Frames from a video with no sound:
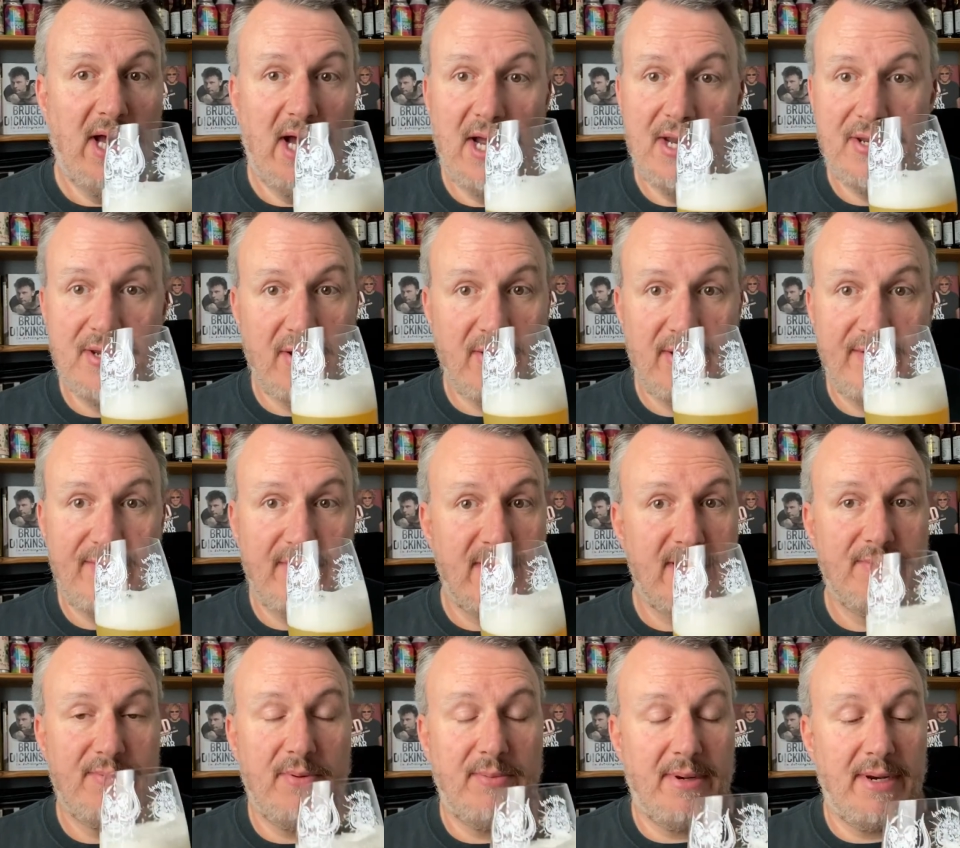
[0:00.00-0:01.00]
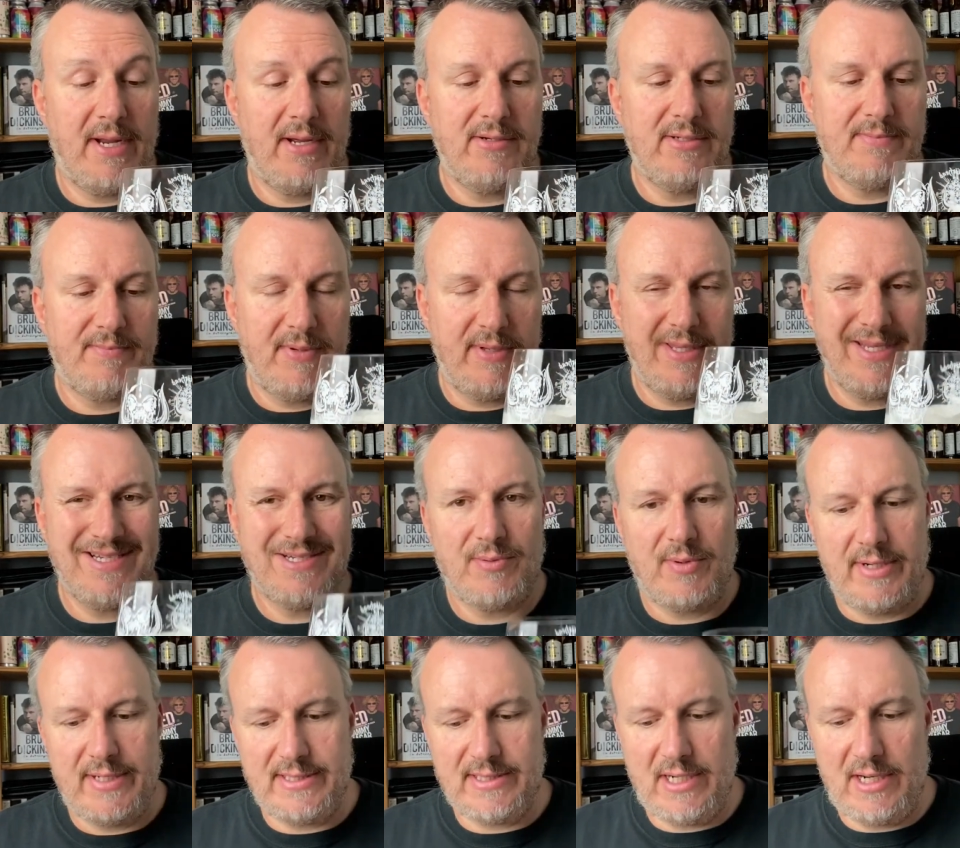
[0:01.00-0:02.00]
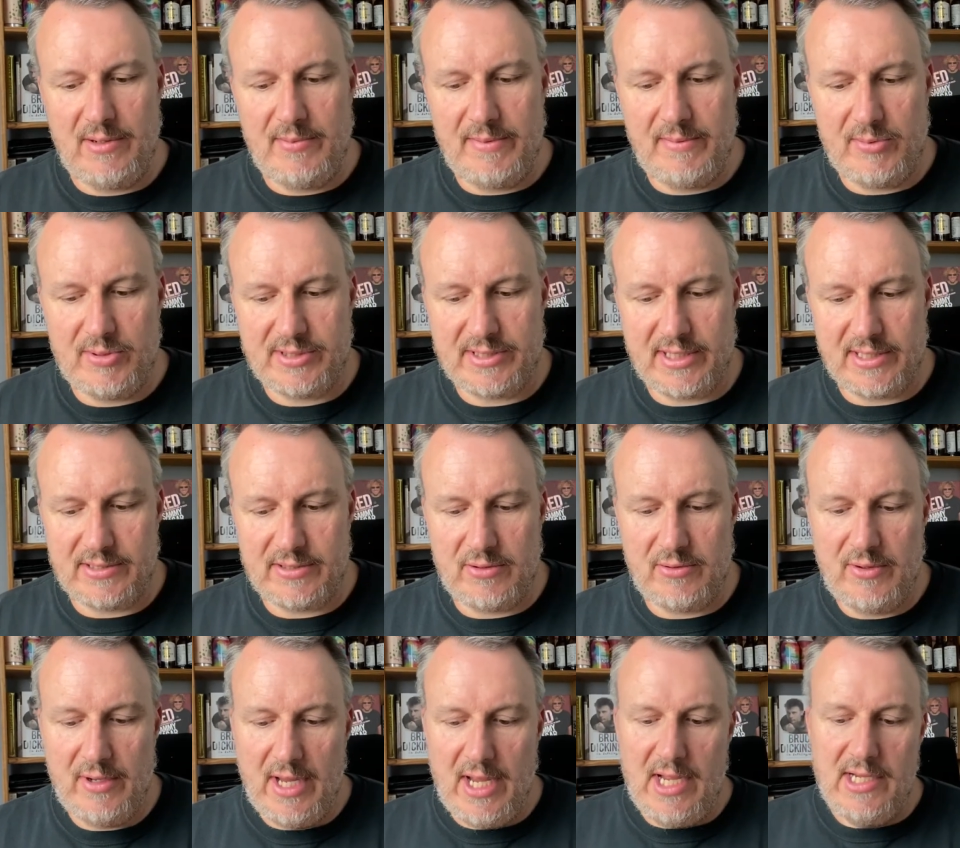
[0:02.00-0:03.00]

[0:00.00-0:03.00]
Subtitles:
I don't even need to put my nose, but this one is a little bit more subtle.